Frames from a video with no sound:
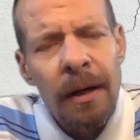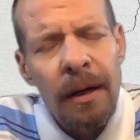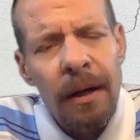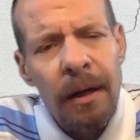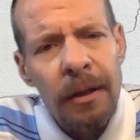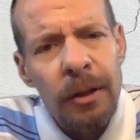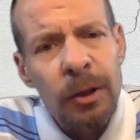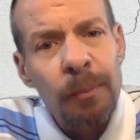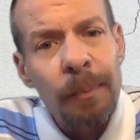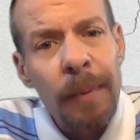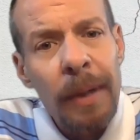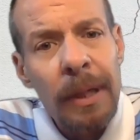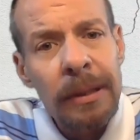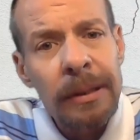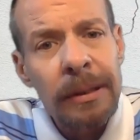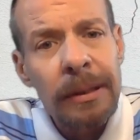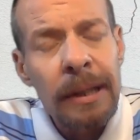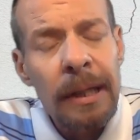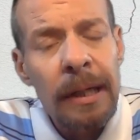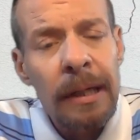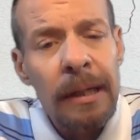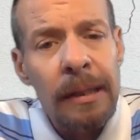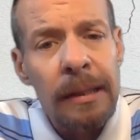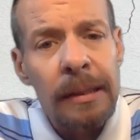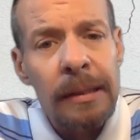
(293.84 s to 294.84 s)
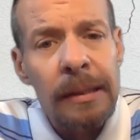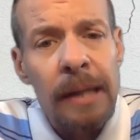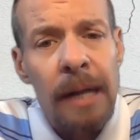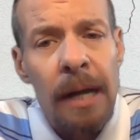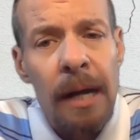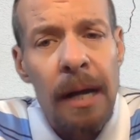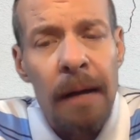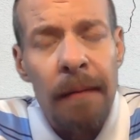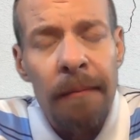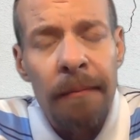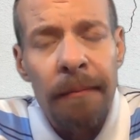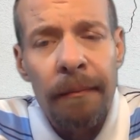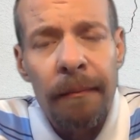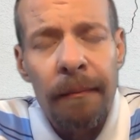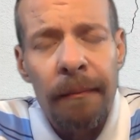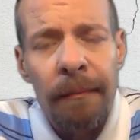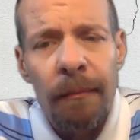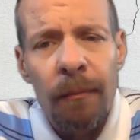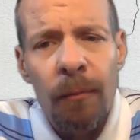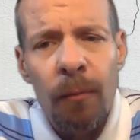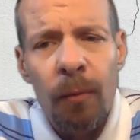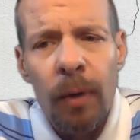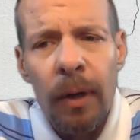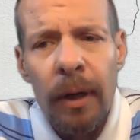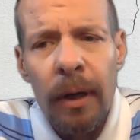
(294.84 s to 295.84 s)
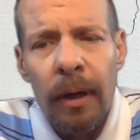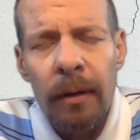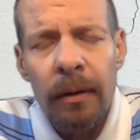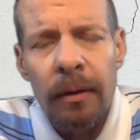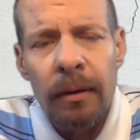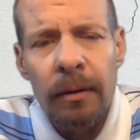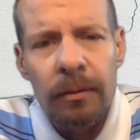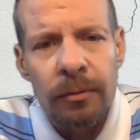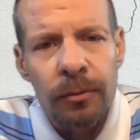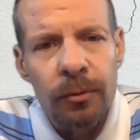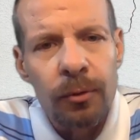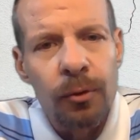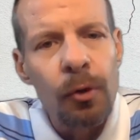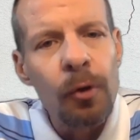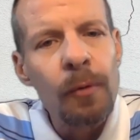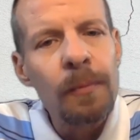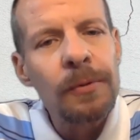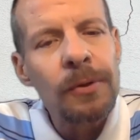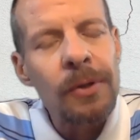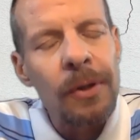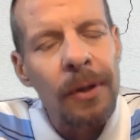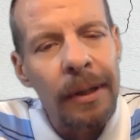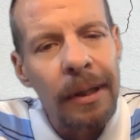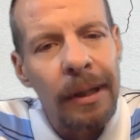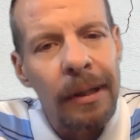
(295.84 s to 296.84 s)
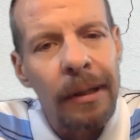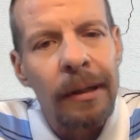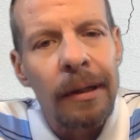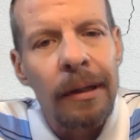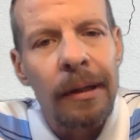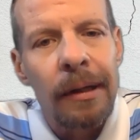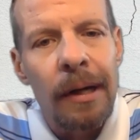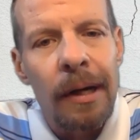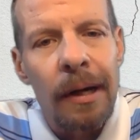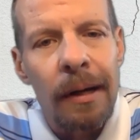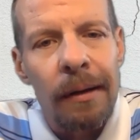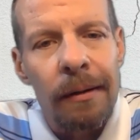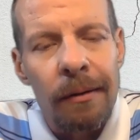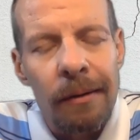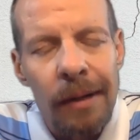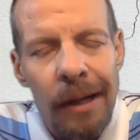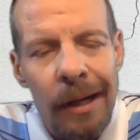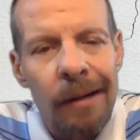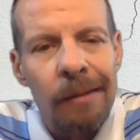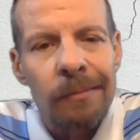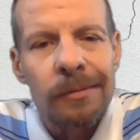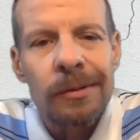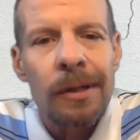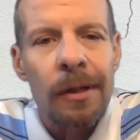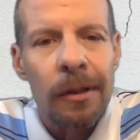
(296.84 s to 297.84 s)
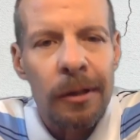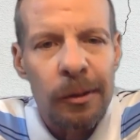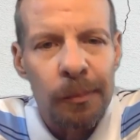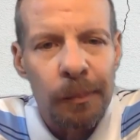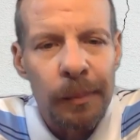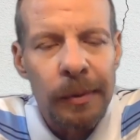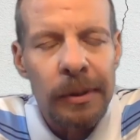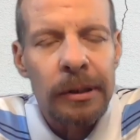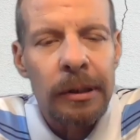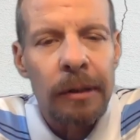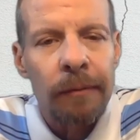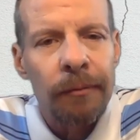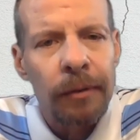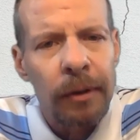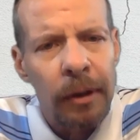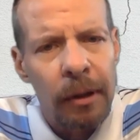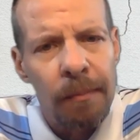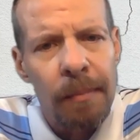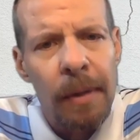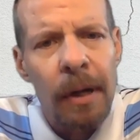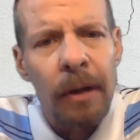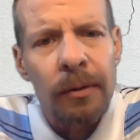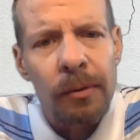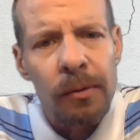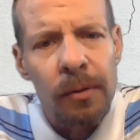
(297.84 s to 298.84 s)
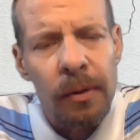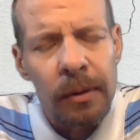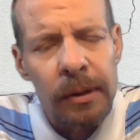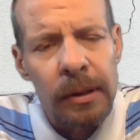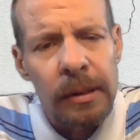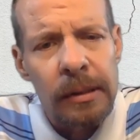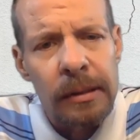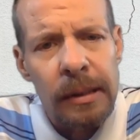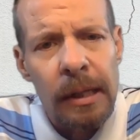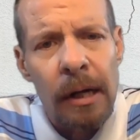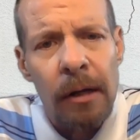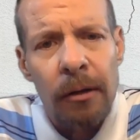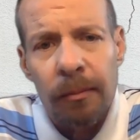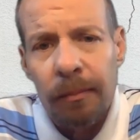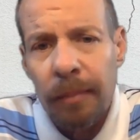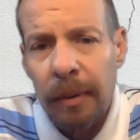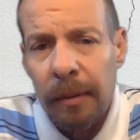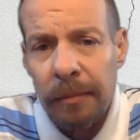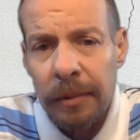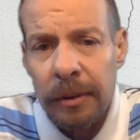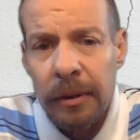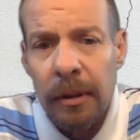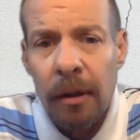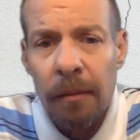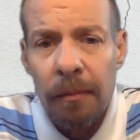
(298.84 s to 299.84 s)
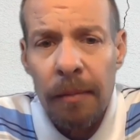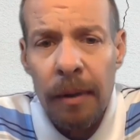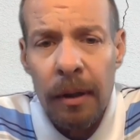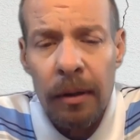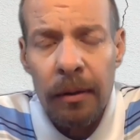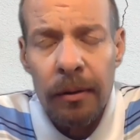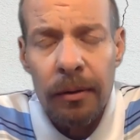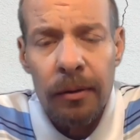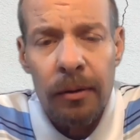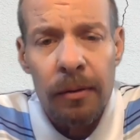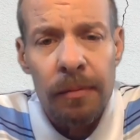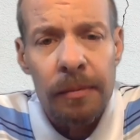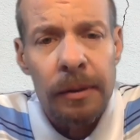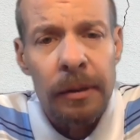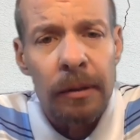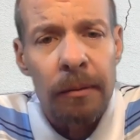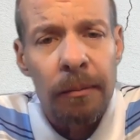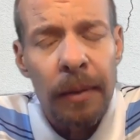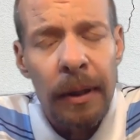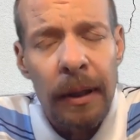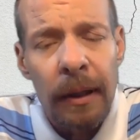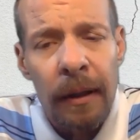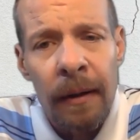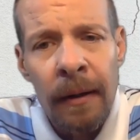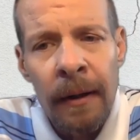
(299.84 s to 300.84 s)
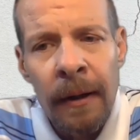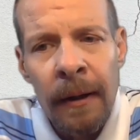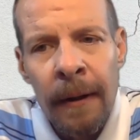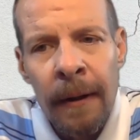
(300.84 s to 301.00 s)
especially at a time when groups are getting together. And I'll talk specifically about North and South, but I'm gonna talk about other groups in a minute.